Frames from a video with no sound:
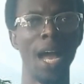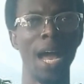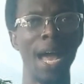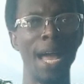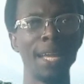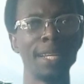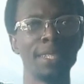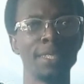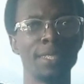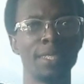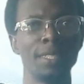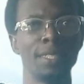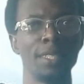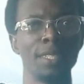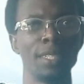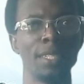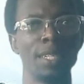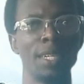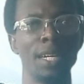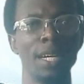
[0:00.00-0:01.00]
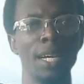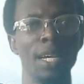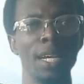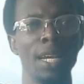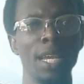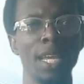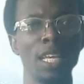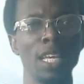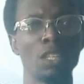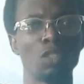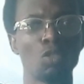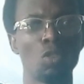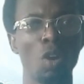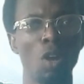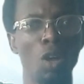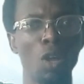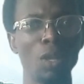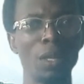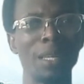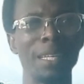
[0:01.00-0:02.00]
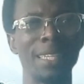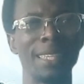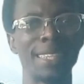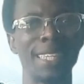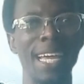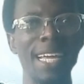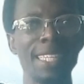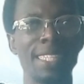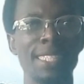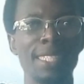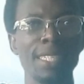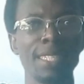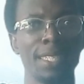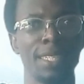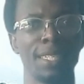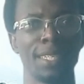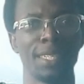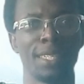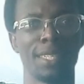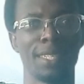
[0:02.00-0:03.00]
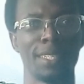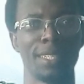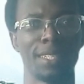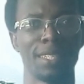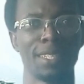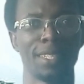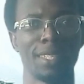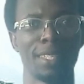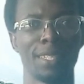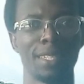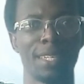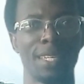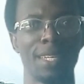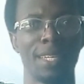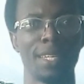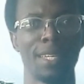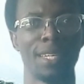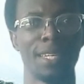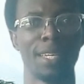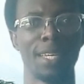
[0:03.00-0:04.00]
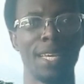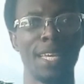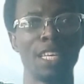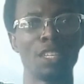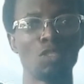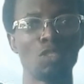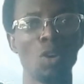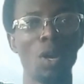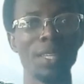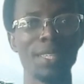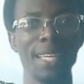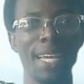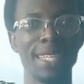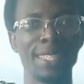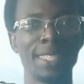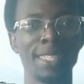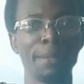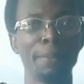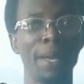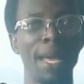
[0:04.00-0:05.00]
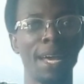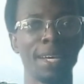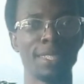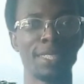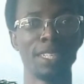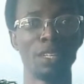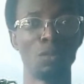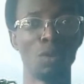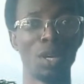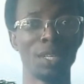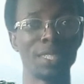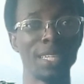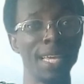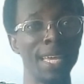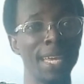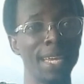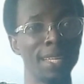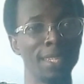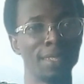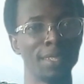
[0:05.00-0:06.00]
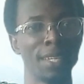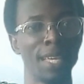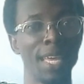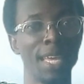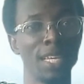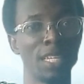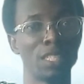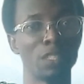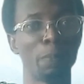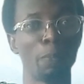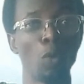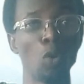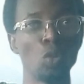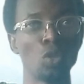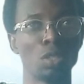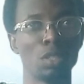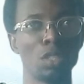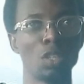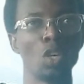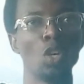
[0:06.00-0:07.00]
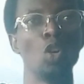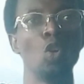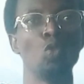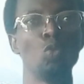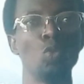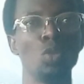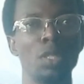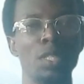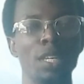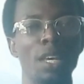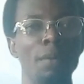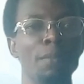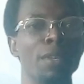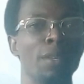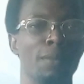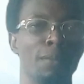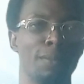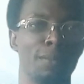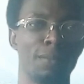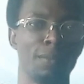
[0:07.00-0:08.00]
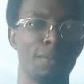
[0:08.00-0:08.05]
And he scored 30. He scored 30 marks in what? In his post UTME.